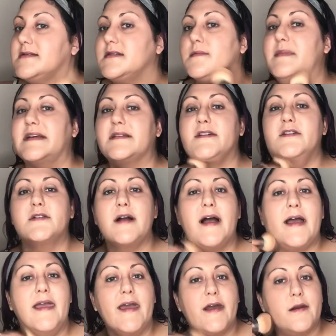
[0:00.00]
so my little
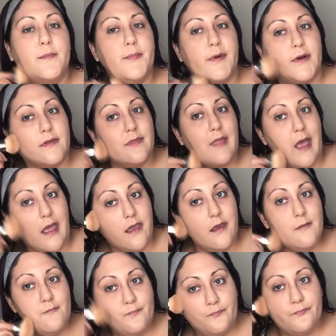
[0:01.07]
guy had a birthday.